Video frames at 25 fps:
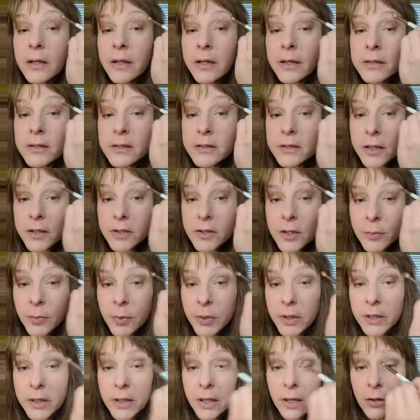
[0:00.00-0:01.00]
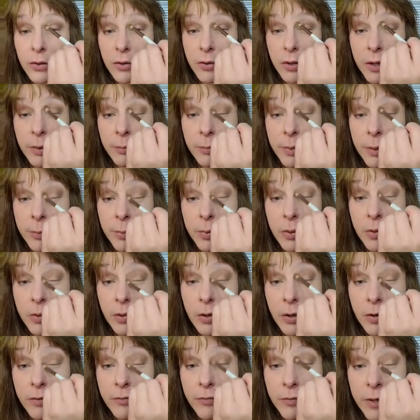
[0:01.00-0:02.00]
It's such a pretty color and people
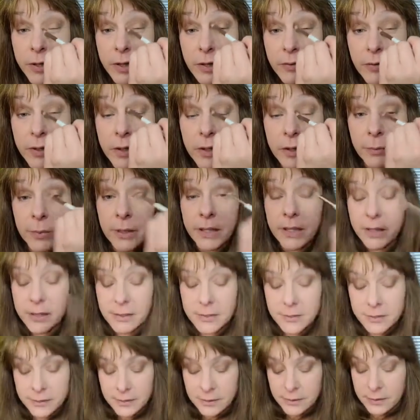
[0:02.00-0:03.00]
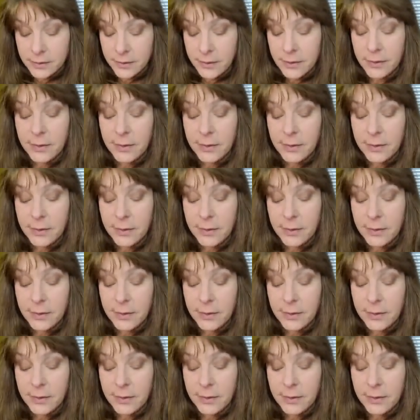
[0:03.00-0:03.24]
are afraid of it because